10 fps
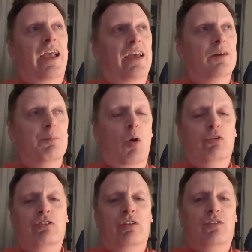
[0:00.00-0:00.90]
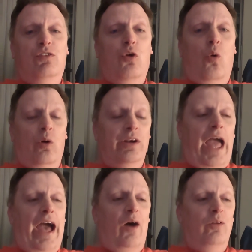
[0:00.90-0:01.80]
and emotions torn
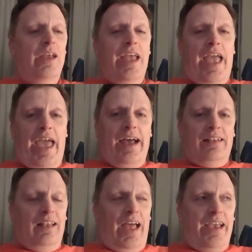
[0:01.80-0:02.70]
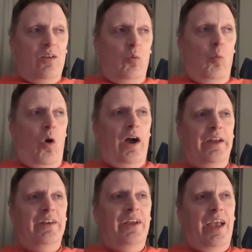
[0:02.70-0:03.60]
out at like
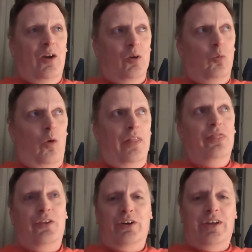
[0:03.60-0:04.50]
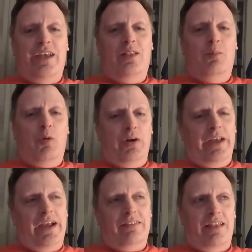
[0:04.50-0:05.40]
1 or 1:30 in the
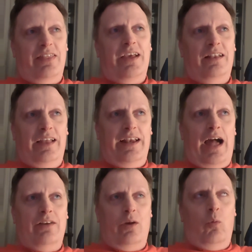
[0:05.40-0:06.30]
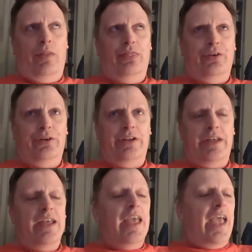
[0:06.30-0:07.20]
morning because I think it let out at
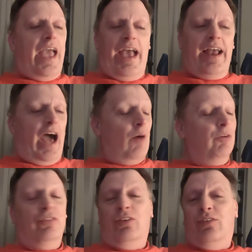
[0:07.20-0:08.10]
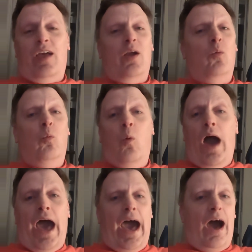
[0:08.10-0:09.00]
1:30, and I was just like,
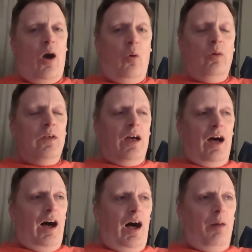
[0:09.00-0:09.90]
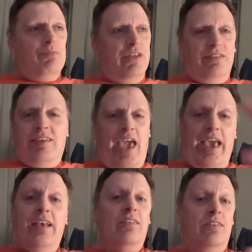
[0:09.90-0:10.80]
wow. The
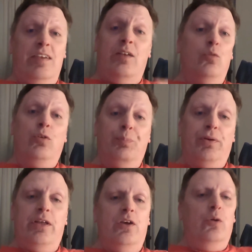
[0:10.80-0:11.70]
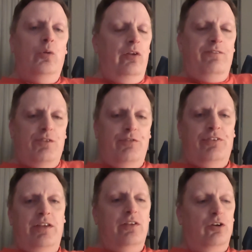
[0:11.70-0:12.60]
tank scene was pretty cool. If you've
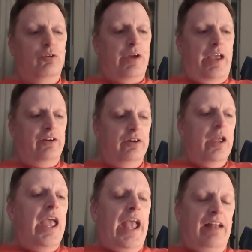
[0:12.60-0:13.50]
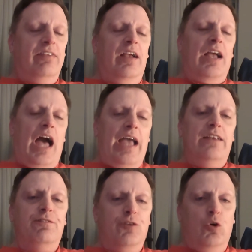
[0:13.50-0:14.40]
seen The Creator, it's a
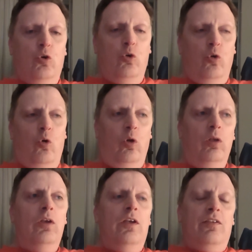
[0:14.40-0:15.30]
kind of cool